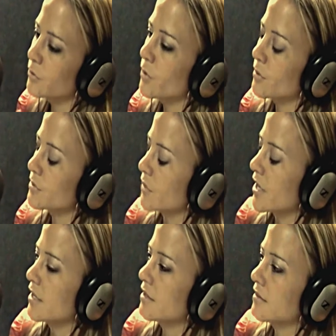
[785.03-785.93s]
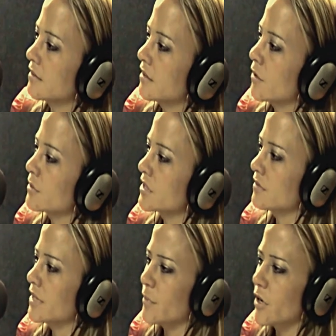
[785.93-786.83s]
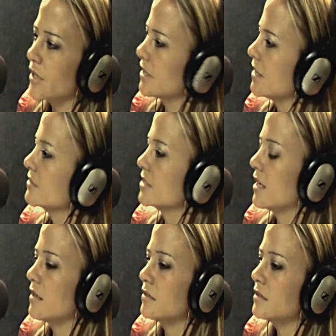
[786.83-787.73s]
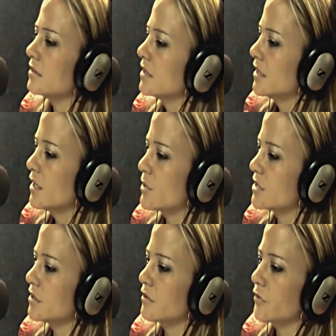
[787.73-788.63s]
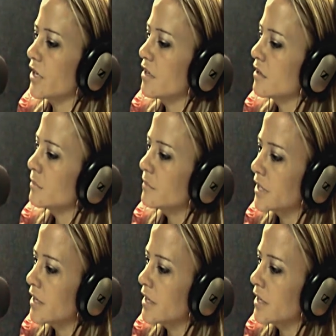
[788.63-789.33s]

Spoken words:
doing what was right. I was living that party lifestyle, and it wasn't good for him.